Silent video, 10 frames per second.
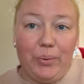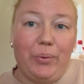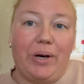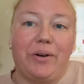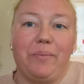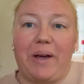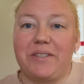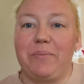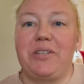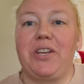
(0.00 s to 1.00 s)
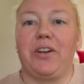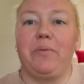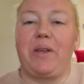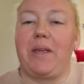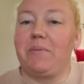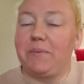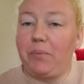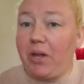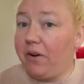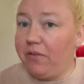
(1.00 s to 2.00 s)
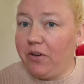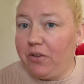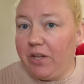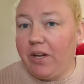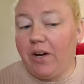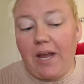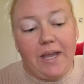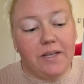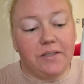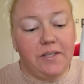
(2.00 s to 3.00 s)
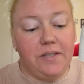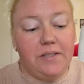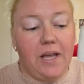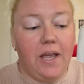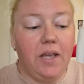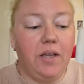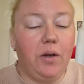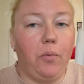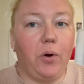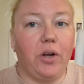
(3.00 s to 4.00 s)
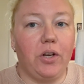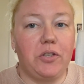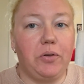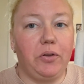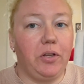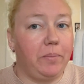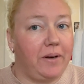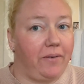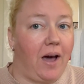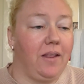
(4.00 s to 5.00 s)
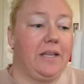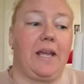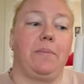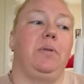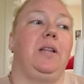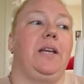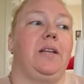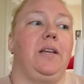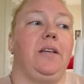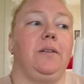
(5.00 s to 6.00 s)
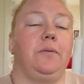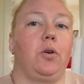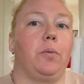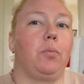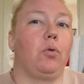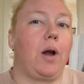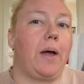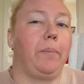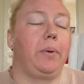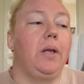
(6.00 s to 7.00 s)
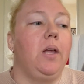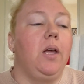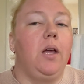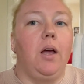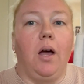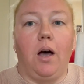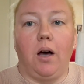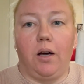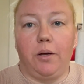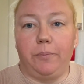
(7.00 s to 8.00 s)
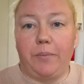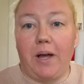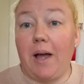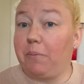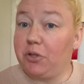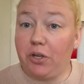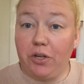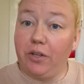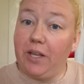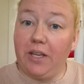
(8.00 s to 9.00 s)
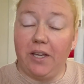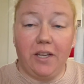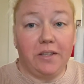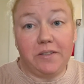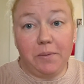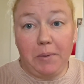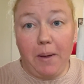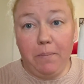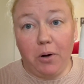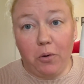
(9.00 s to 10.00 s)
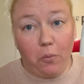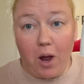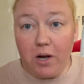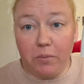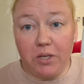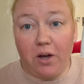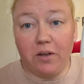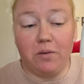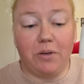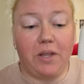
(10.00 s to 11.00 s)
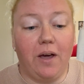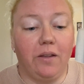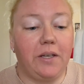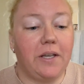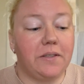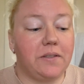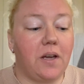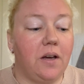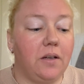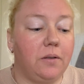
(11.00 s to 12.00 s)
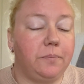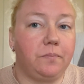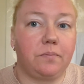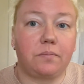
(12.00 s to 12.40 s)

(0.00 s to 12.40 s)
Welcome back to my channel. My name is Blair if you're new here, and today we're going to do a little bit of holiday planning or prep. I'm sure you're thinking it's September, why are we talking about the holidays? I